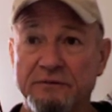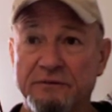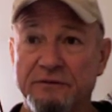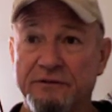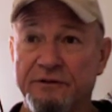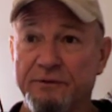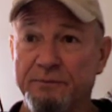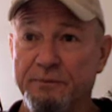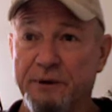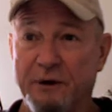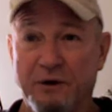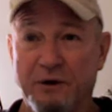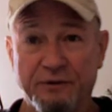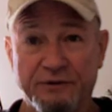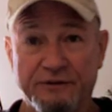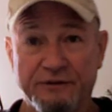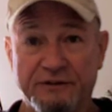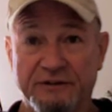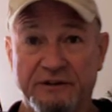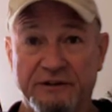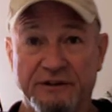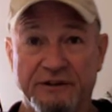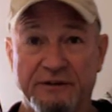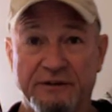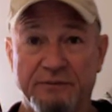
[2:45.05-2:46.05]

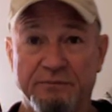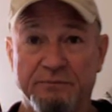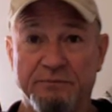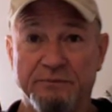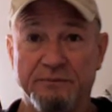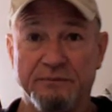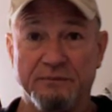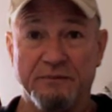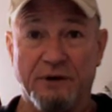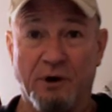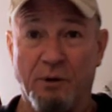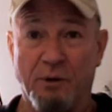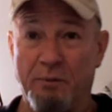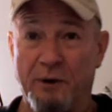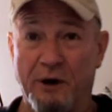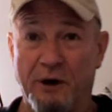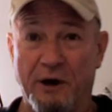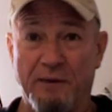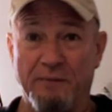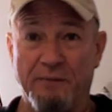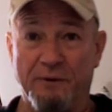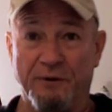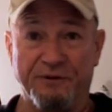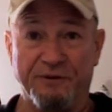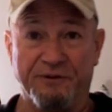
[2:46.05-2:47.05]
Supposedly,
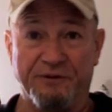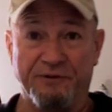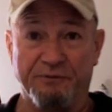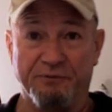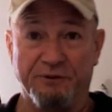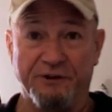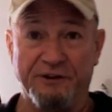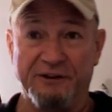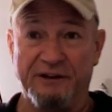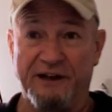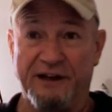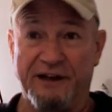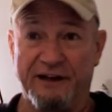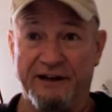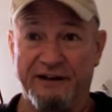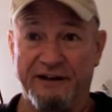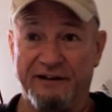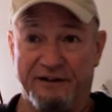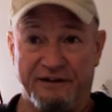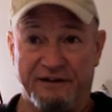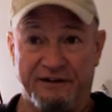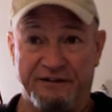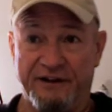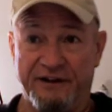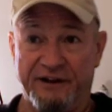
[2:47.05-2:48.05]
Obama's
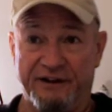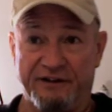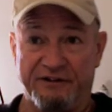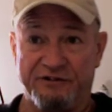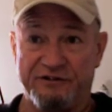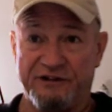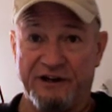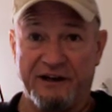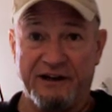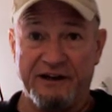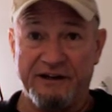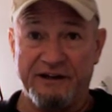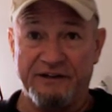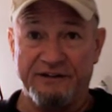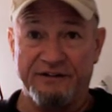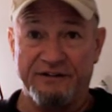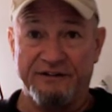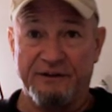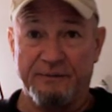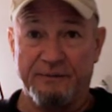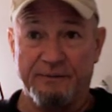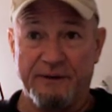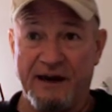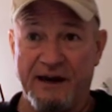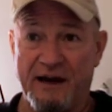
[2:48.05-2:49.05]
related to Dick Cheney
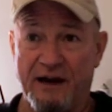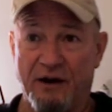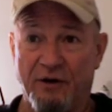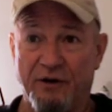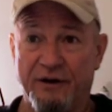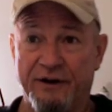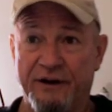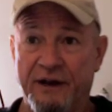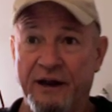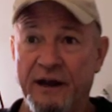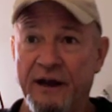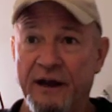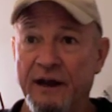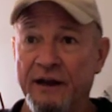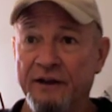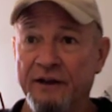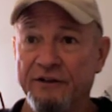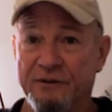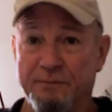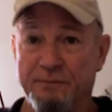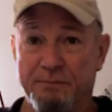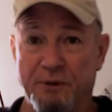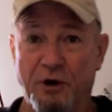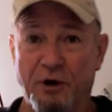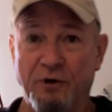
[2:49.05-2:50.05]
somehow, and
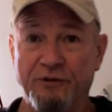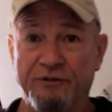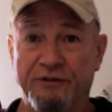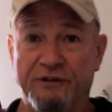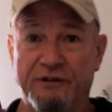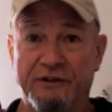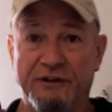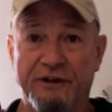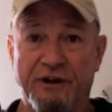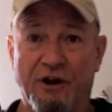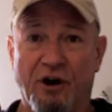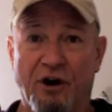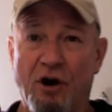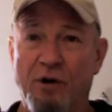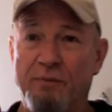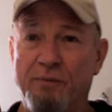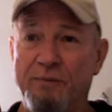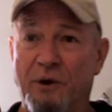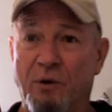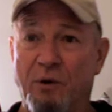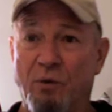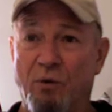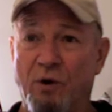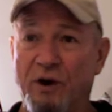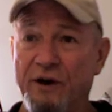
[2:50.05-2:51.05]
supposedly all
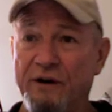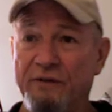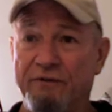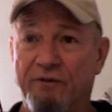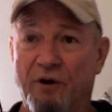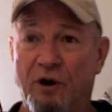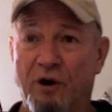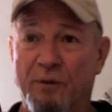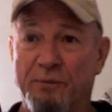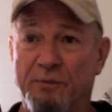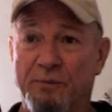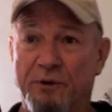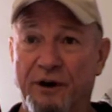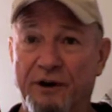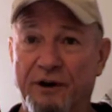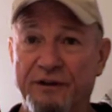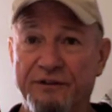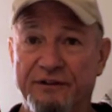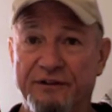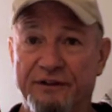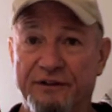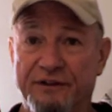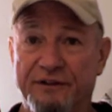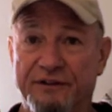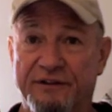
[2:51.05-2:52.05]
but one of our
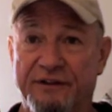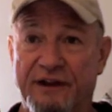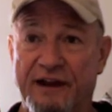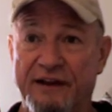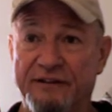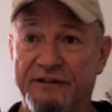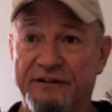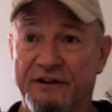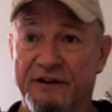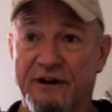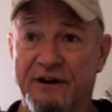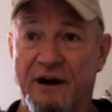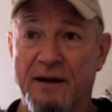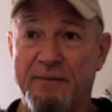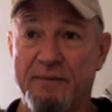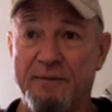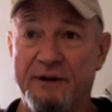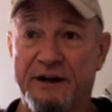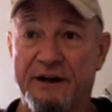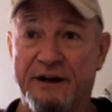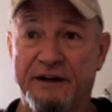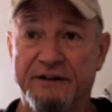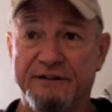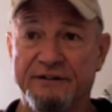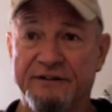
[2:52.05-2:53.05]
presidents has a
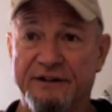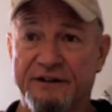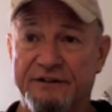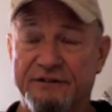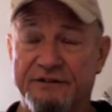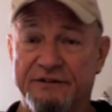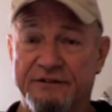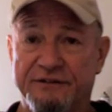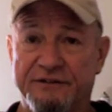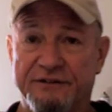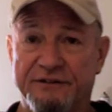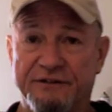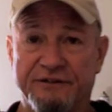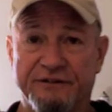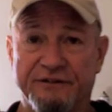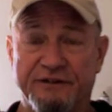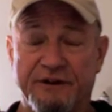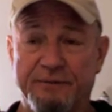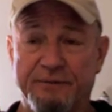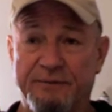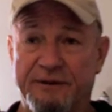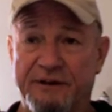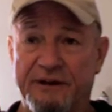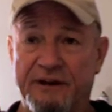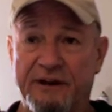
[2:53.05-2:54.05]
common ancestor to
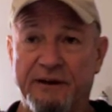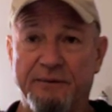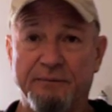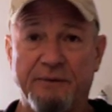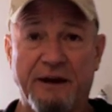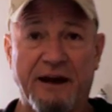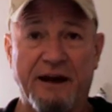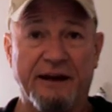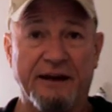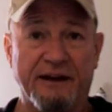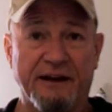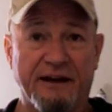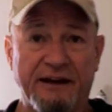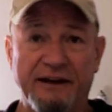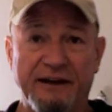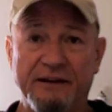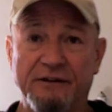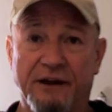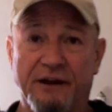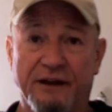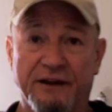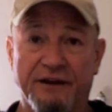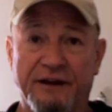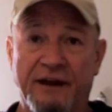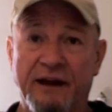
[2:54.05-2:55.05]
some king back in
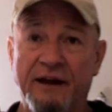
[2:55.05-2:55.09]
England.